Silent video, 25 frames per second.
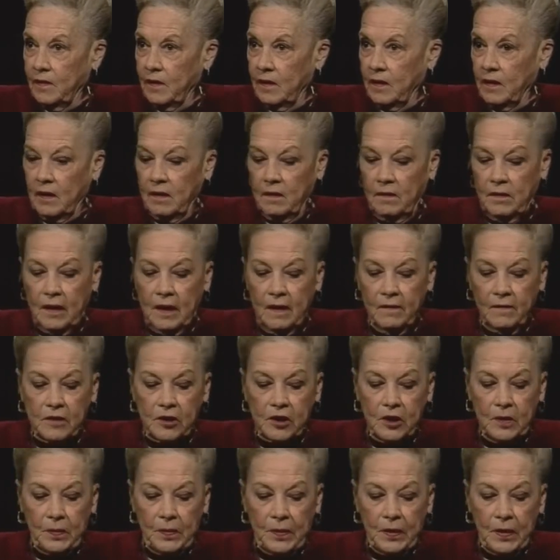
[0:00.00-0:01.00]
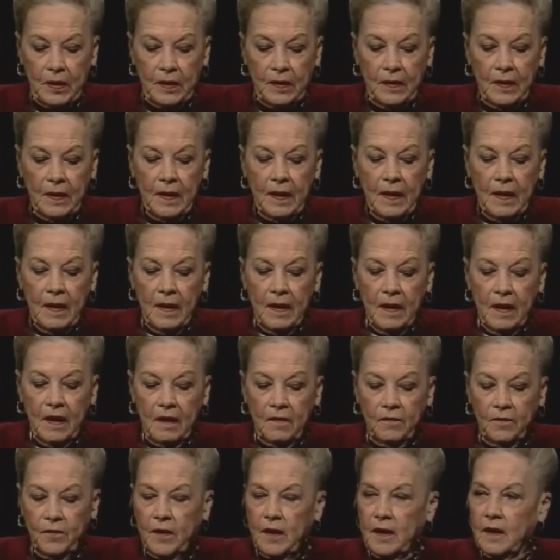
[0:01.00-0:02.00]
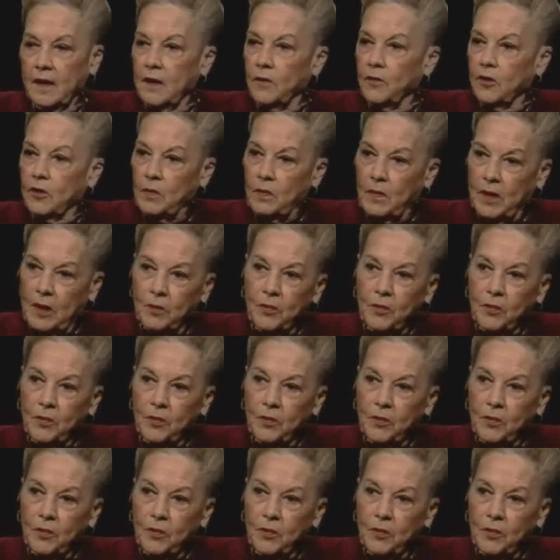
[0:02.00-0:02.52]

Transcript: the uh, Naval Shipyard, and finally with my